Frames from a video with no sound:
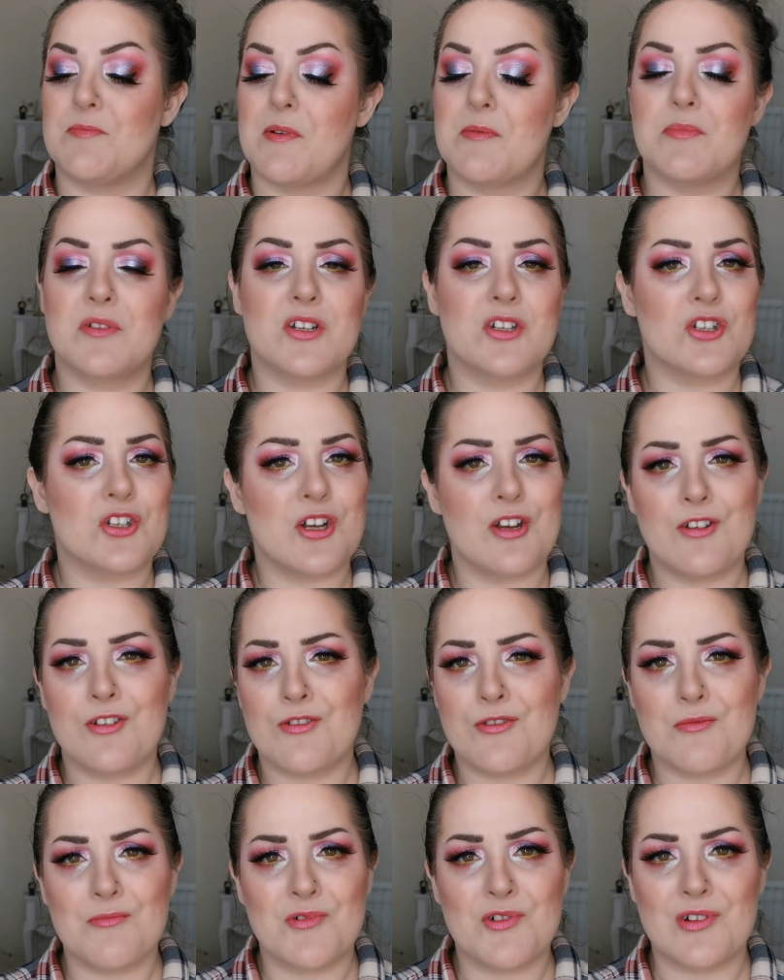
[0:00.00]
but I'm going to show
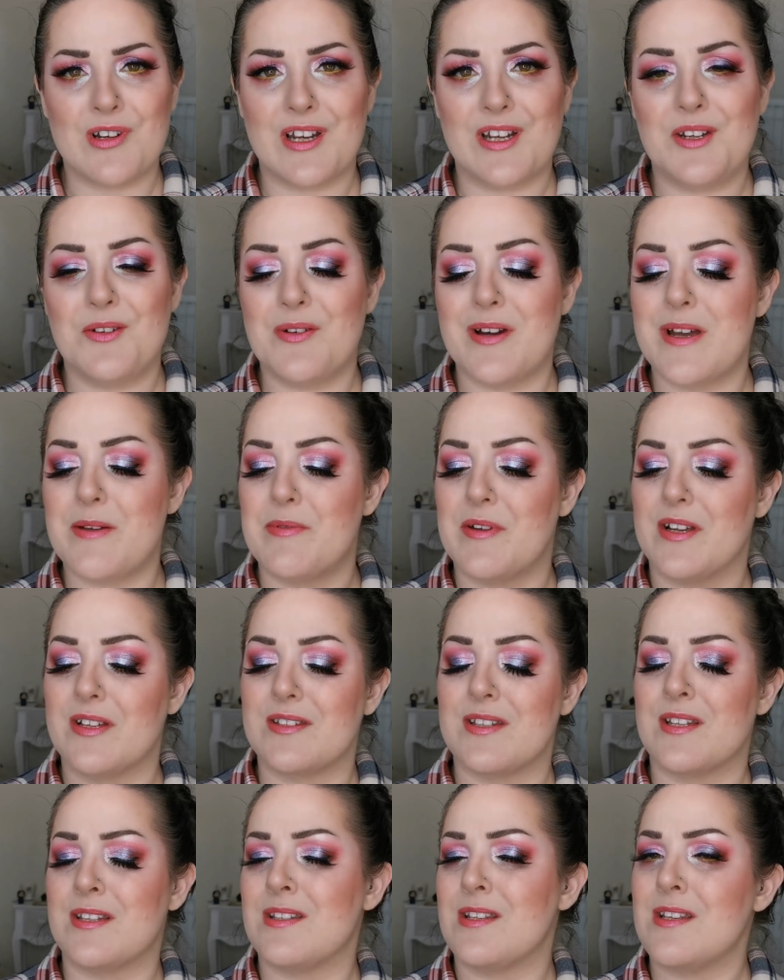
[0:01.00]
you them all anyway
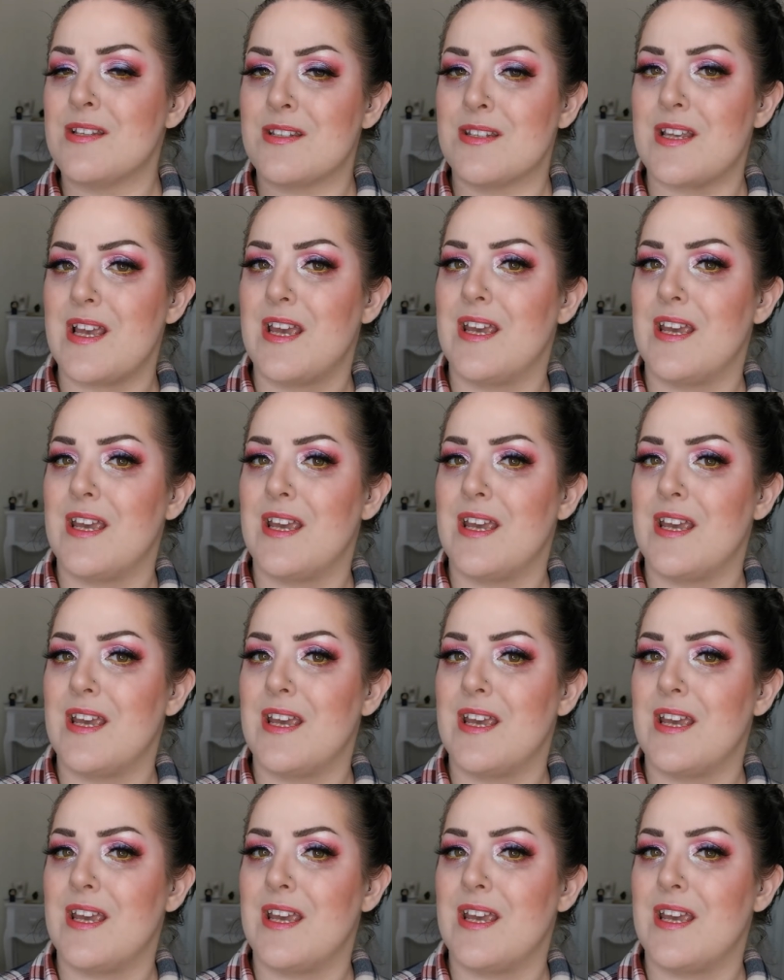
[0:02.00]
because this is